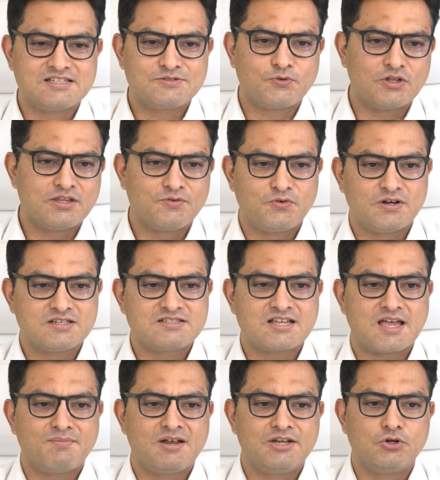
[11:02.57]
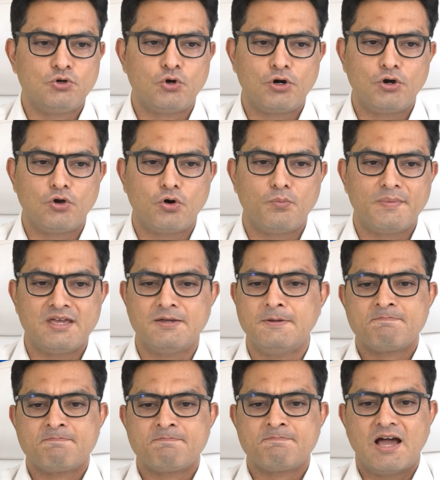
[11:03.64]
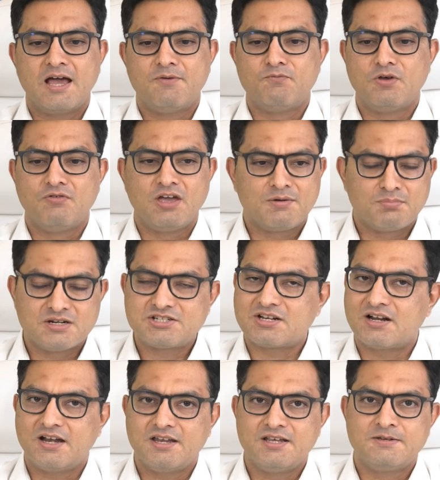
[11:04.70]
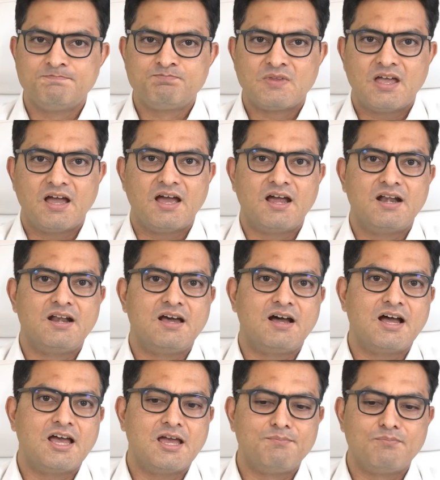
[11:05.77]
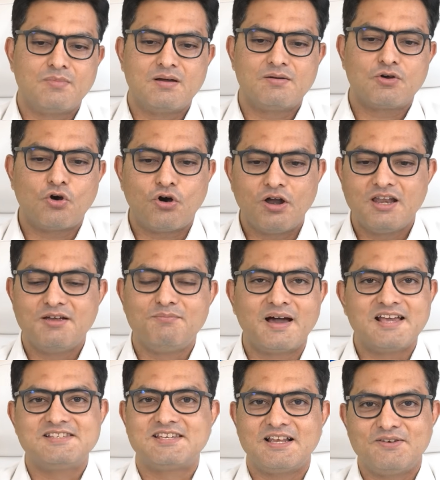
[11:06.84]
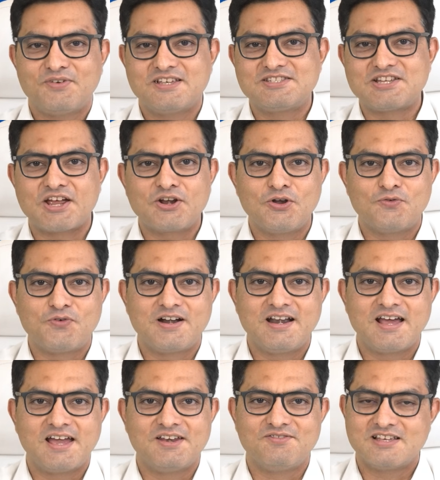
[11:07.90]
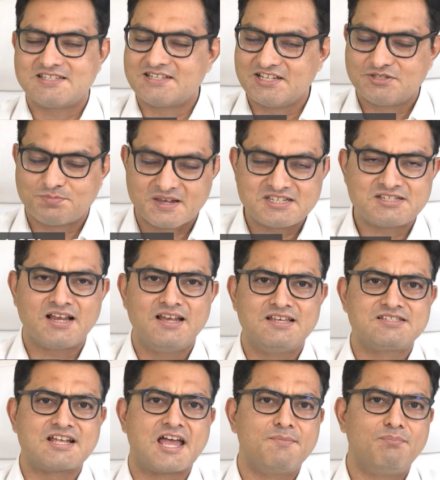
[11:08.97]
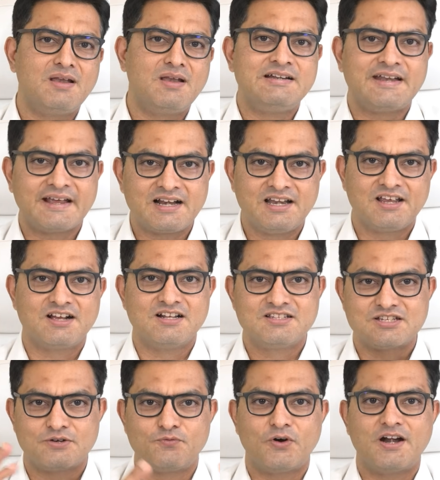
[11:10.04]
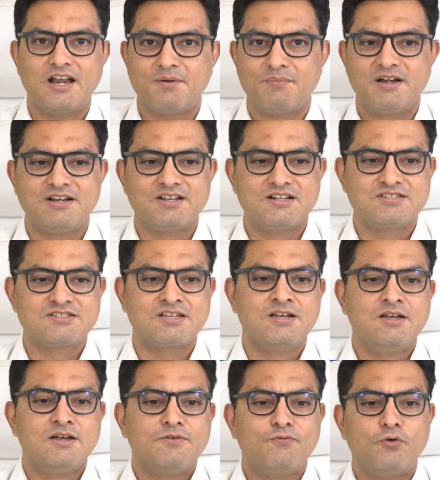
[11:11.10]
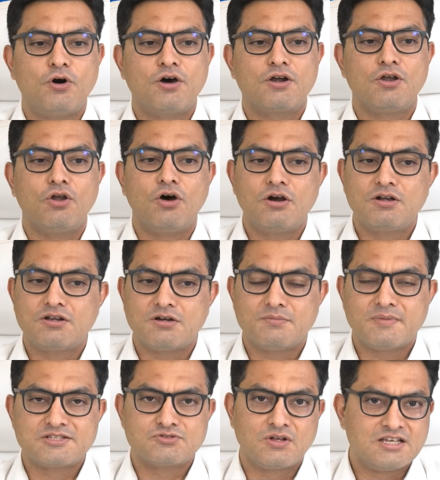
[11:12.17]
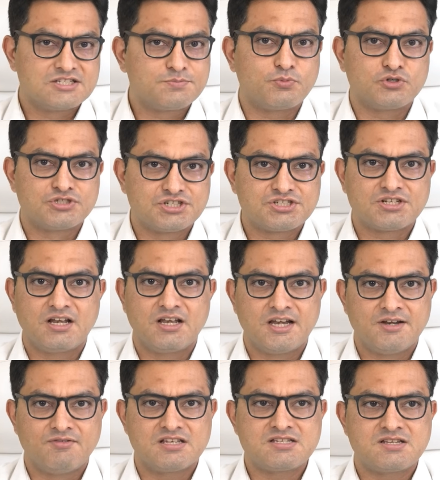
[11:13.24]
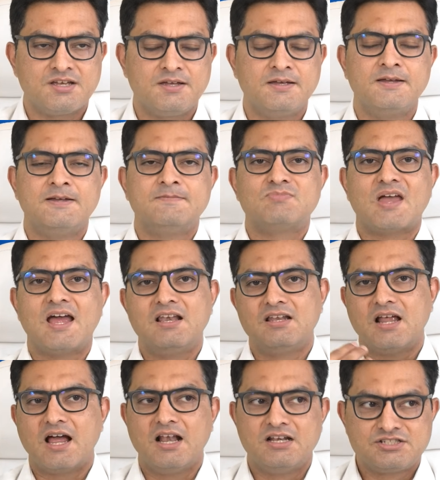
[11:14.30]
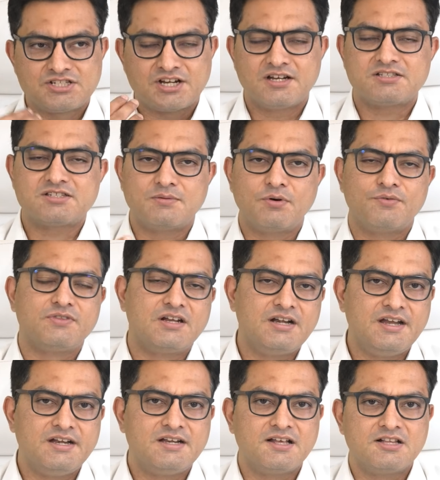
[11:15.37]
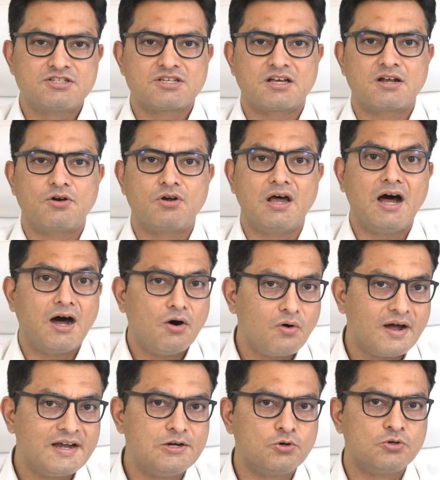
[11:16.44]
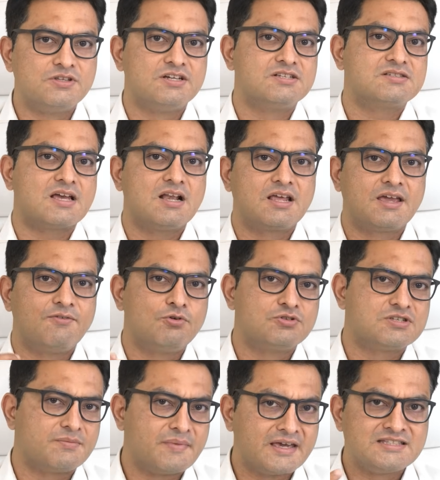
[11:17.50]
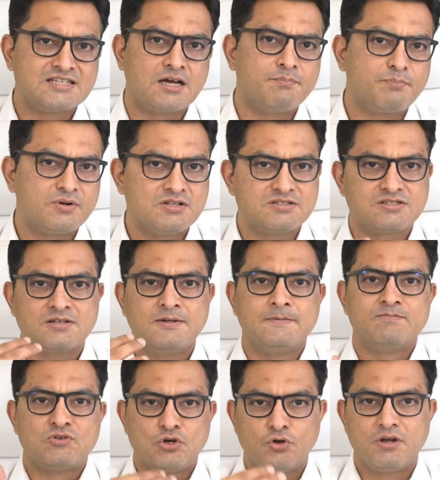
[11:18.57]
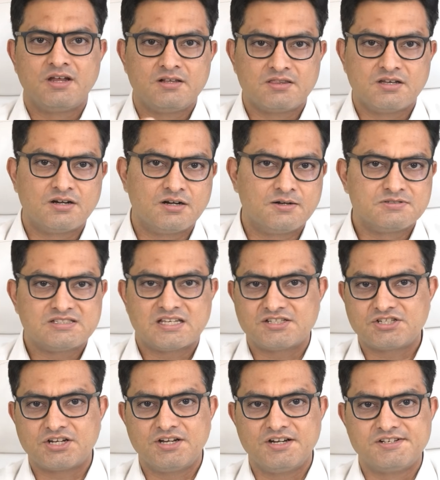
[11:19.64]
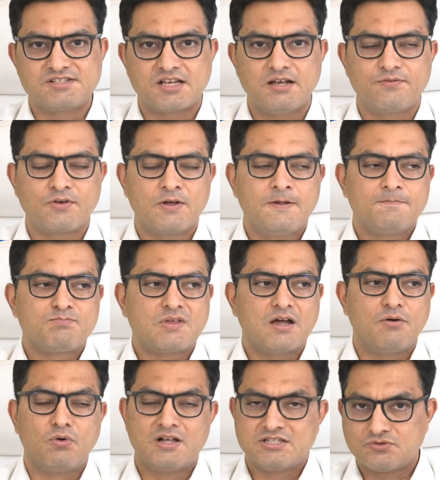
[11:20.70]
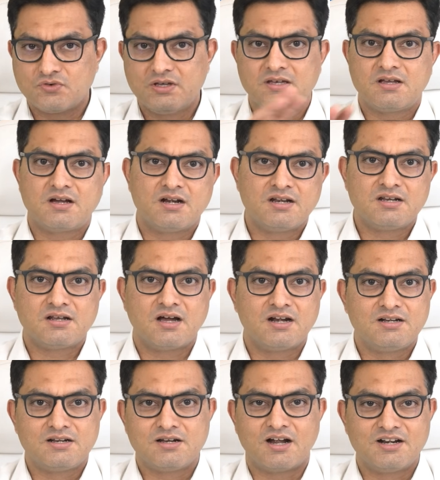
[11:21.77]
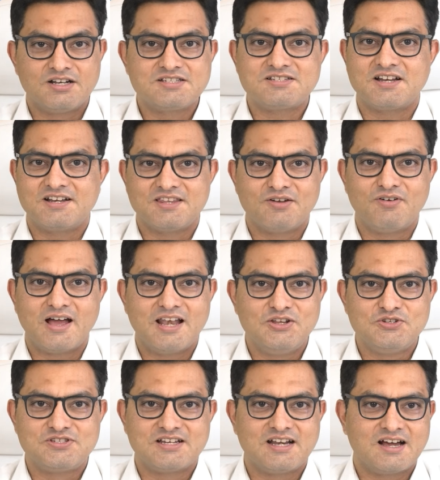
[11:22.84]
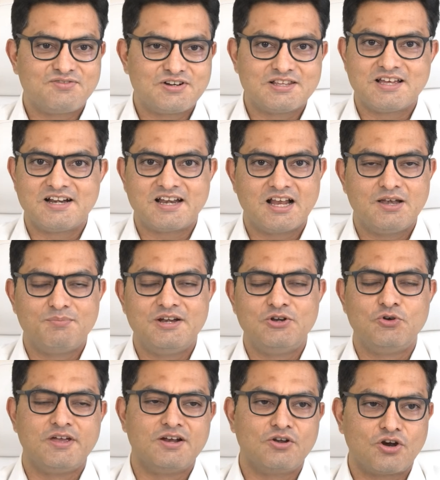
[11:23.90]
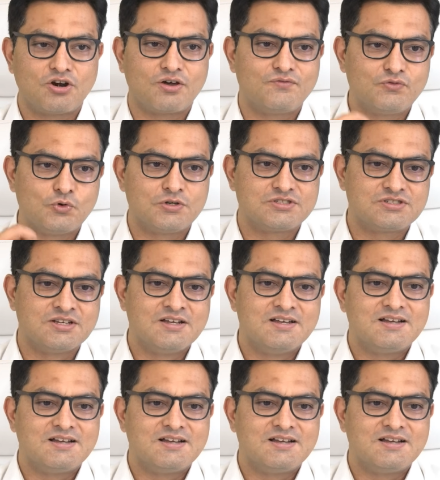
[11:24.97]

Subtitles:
for the first time and you don't know me, I am Vivek Mashrani, and I am calling myself as TechnoFunda Investing Specialist. I blend technicals and fundamentals for long-term as well as positional investing. I'll share some of the details around how I do this. I'll give you some examples during the session itself. Once we understand the value chain, after that I'll be doing a lot of those